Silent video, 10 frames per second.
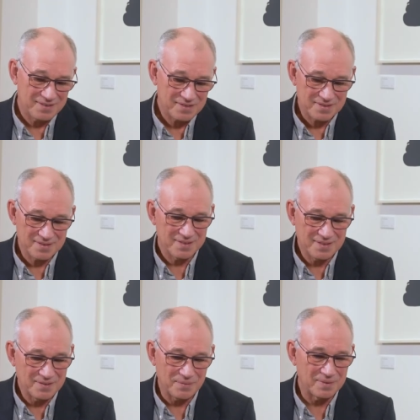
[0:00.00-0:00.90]
just,
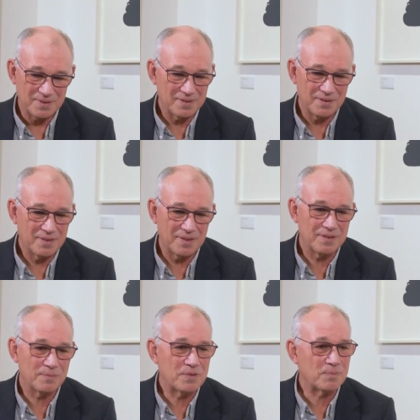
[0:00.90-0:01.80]
you know,
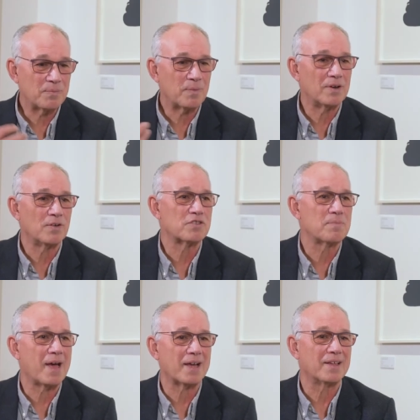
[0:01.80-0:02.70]
when one looks
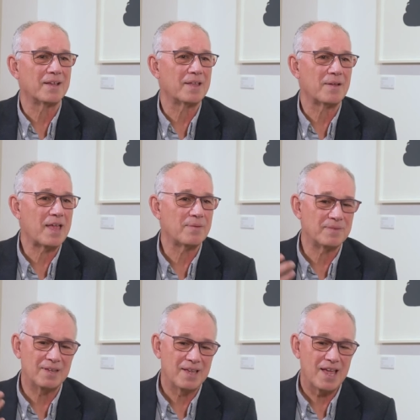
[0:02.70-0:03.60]
back,
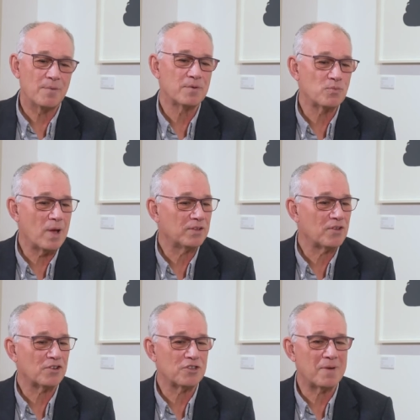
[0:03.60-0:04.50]
it was well
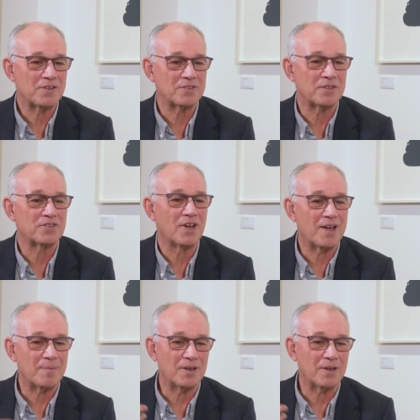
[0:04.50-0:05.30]
documented at the time.